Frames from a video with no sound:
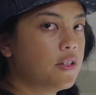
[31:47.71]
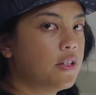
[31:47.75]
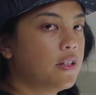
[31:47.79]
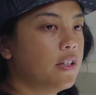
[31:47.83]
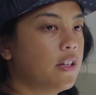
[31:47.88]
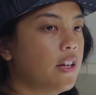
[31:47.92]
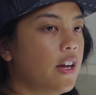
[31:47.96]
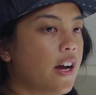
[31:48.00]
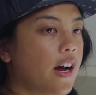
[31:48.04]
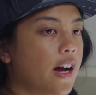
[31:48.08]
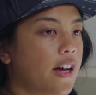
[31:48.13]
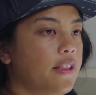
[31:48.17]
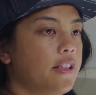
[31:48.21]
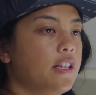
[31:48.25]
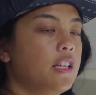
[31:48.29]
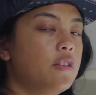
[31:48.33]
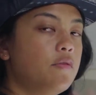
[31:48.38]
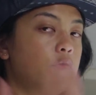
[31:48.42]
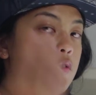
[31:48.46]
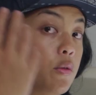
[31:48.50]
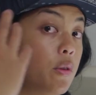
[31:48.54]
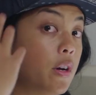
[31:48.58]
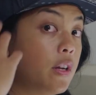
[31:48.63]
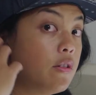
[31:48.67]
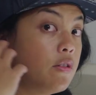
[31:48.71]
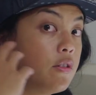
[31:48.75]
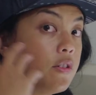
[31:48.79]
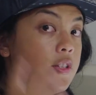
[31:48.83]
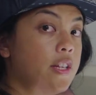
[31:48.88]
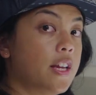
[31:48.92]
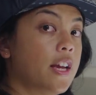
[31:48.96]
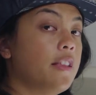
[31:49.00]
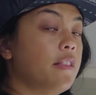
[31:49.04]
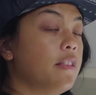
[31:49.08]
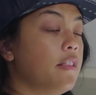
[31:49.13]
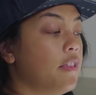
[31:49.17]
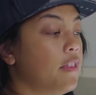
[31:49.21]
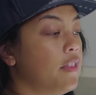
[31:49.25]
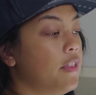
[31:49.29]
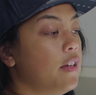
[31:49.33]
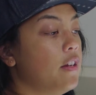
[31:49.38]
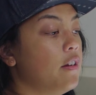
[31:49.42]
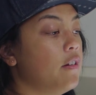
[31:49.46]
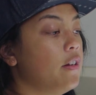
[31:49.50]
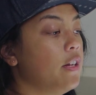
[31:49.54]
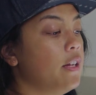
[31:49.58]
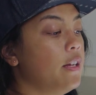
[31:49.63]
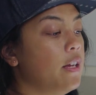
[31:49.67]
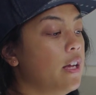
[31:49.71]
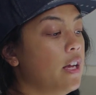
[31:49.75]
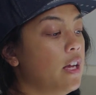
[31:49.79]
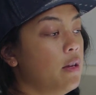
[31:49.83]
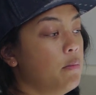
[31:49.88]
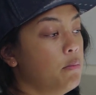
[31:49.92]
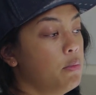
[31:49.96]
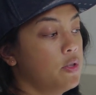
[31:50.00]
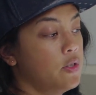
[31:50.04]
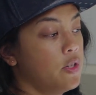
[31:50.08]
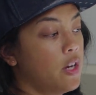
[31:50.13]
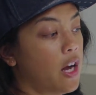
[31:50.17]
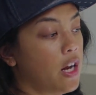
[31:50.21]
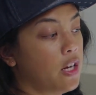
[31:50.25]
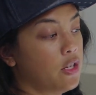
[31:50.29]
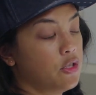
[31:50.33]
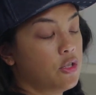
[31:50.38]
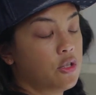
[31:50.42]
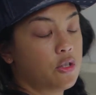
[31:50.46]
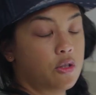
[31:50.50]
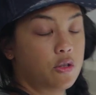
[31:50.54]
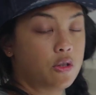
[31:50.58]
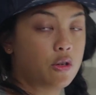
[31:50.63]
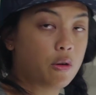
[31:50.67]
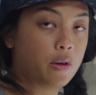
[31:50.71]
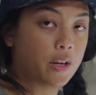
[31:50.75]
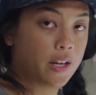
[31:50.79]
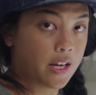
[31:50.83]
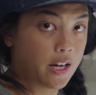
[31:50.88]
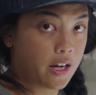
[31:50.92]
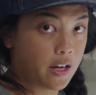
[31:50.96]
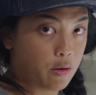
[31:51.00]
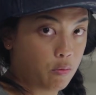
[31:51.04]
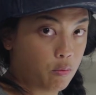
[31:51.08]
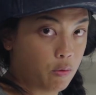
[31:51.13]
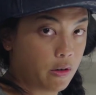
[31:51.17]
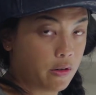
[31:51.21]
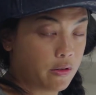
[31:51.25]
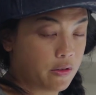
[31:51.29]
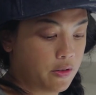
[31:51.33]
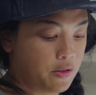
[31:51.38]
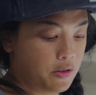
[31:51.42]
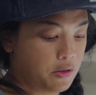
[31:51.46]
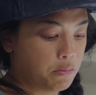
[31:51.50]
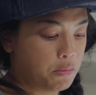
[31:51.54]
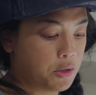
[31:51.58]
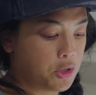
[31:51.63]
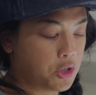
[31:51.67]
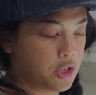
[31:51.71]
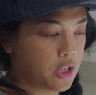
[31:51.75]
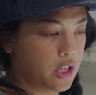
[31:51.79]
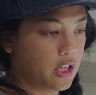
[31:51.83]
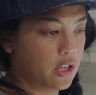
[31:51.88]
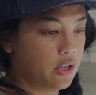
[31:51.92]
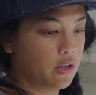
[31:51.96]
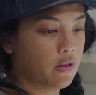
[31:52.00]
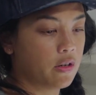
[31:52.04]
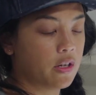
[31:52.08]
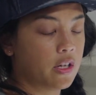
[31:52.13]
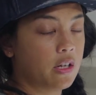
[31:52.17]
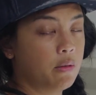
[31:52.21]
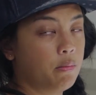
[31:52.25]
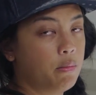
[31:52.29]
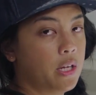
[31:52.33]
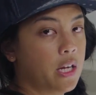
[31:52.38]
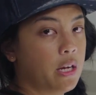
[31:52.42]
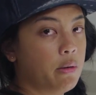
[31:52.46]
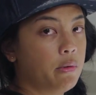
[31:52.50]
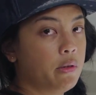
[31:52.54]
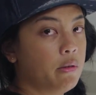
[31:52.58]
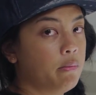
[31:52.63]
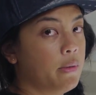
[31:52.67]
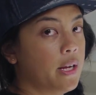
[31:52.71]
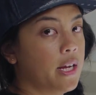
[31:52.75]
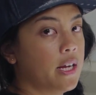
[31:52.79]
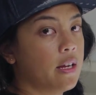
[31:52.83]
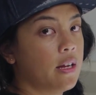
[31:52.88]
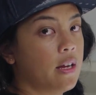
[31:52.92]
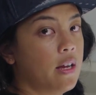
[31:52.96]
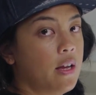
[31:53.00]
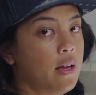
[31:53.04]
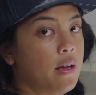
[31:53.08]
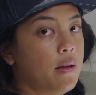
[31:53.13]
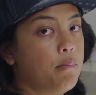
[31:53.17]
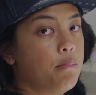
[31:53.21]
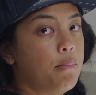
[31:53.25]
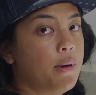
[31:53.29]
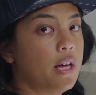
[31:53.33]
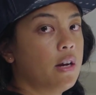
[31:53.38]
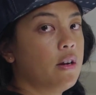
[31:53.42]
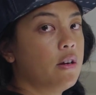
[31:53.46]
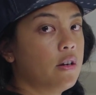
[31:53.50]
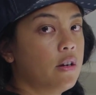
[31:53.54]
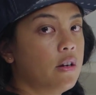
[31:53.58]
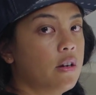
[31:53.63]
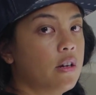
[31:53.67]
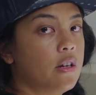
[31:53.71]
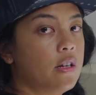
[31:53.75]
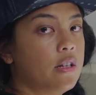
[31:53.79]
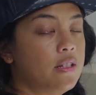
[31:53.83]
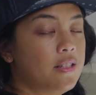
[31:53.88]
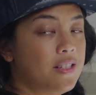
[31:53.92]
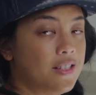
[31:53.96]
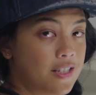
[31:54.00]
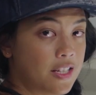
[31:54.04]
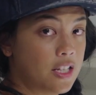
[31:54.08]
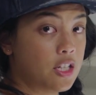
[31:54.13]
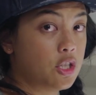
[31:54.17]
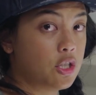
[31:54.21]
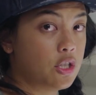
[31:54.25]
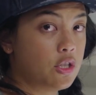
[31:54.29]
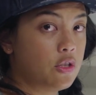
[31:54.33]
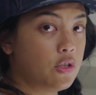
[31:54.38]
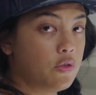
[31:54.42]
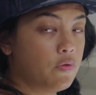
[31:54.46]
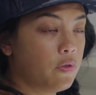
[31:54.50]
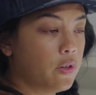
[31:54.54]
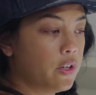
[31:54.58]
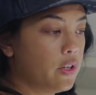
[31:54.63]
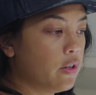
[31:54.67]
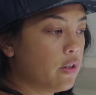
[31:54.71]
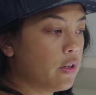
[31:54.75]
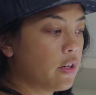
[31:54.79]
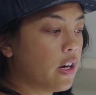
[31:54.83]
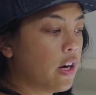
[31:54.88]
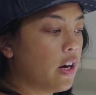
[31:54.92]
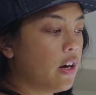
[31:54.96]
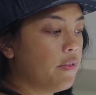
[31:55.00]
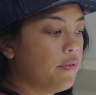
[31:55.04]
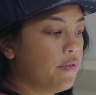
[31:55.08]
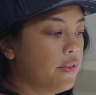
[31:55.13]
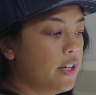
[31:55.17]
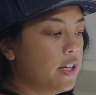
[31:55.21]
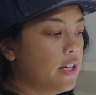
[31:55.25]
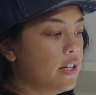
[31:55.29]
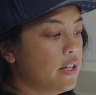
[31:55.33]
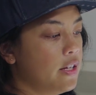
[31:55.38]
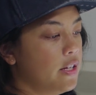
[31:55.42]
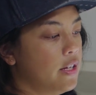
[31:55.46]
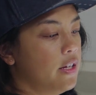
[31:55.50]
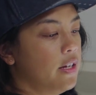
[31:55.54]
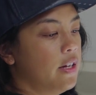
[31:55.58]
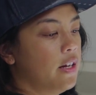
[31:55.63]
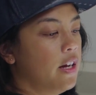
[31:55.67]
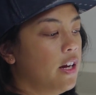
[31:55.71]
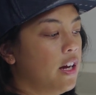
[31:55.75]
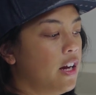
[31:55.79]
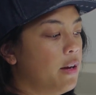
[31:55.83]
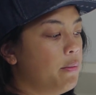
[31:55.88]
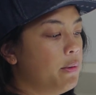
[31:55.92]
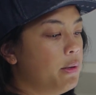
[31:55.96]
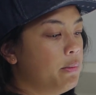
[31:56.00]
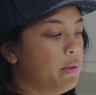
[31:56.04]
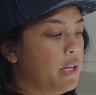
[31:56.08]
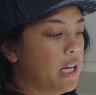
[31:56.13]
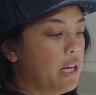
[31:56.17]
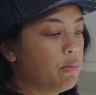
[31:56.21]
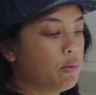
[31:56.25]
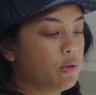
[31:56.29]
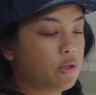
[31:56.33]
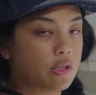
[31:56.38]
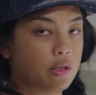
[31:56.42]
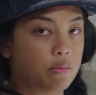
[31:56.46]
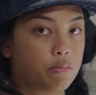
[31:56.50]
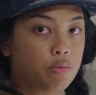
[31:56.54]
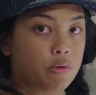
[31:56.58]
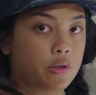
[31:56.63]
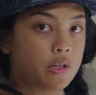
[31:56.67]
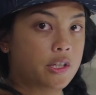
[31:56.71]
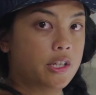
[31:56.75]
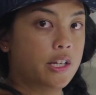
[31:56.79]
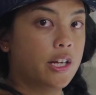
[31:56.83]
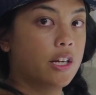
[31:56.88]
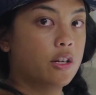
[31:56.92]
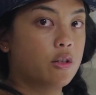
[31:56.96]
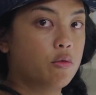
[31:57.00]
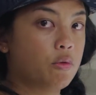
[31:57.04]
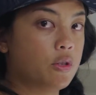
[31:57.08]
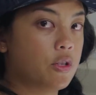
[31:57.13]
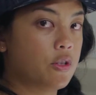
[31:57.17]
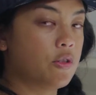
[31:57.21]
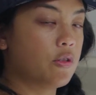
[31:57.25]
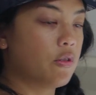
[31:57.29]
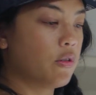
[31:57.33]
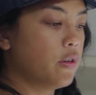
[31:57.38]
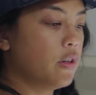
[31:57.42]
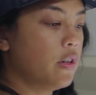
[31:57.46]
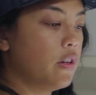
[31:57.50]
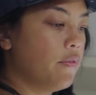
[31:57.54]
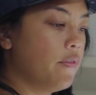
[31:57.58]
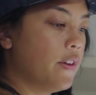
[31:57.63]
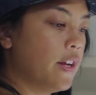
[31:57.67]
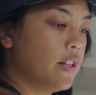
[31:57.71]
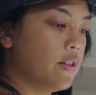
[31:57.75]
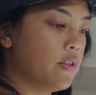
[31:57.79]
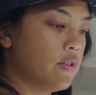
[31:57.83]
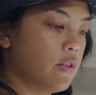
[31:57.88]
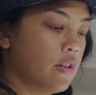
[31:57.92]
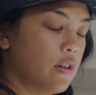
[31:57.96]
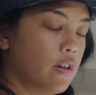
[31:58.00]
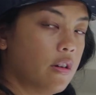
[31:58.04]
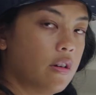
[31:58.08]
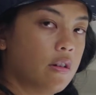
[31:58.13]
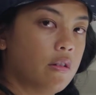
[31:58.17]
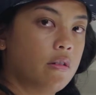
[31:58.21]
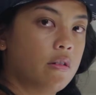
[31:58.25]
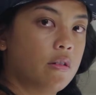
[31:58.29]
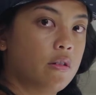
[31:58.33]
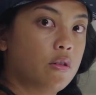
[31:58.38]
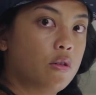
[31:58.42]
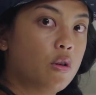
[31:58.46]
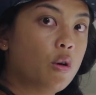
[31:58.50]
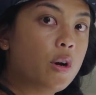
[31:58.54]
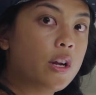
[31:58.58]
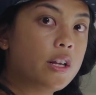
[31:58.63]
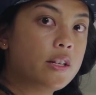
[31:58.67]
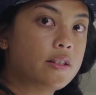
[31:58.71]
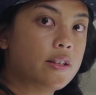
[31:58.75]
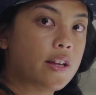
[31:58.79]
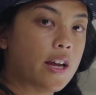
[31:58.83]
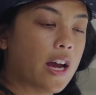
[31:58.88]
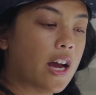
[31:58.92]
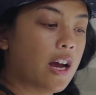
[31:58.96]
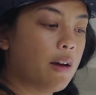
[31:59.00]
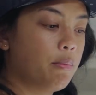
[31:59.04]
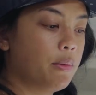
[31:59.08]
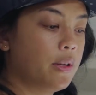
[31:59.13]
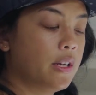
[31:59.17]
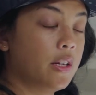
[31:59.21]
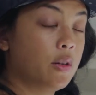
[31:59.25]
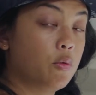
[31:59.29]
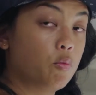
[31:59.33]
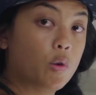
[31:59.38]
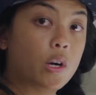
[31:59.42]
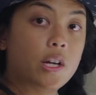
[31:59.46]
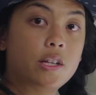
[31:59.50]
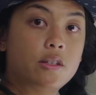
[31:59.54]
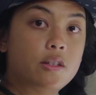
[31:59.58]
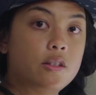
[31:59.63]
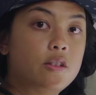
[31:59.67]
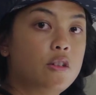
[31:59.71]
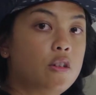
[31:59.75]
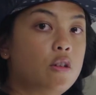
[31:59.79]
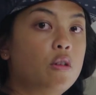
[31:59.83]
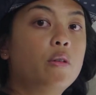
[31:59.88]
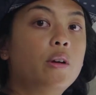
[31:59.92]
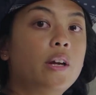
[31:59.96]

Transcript: And I think if you understand the theory, besides just knowing how to work this machine, you're going to be able to make better decisions for your coffee and be able to predict when certain events are going to happen and what to do